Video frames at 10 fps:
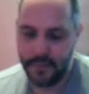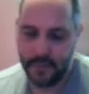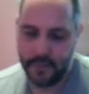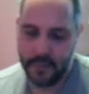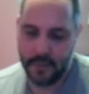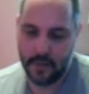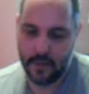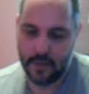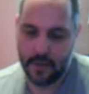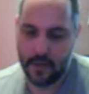
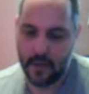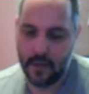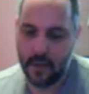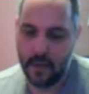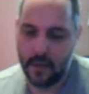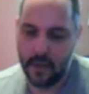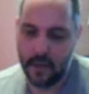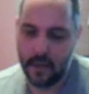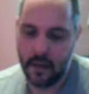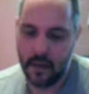
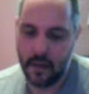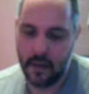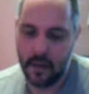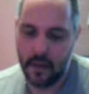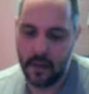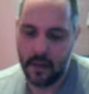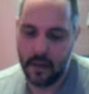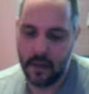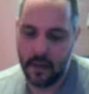(silence)